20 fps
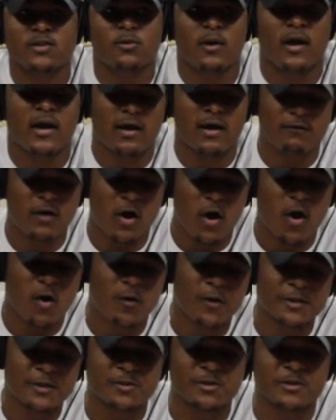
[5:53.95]
why I've
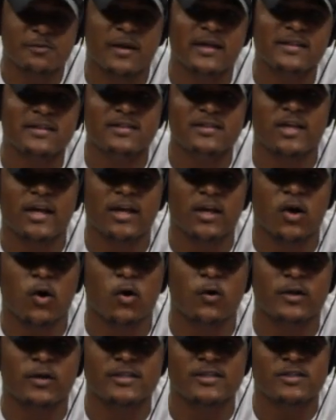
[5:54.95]
always respected J.
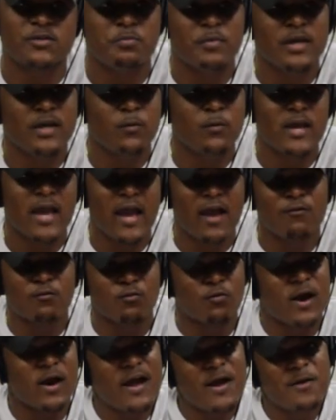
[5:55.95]
Cole, because to me, we have
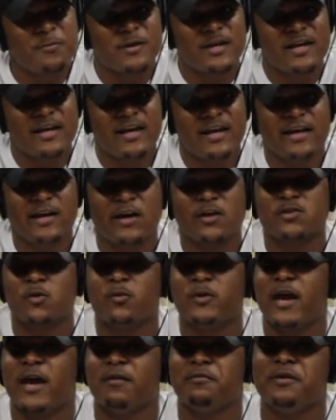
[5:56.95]
rap, and also
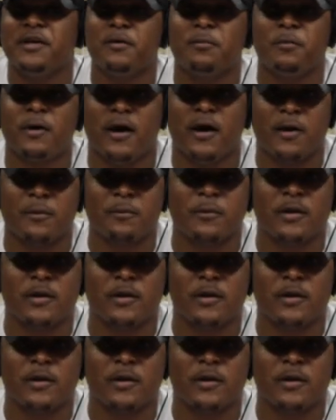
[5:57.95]
we have hip-hop.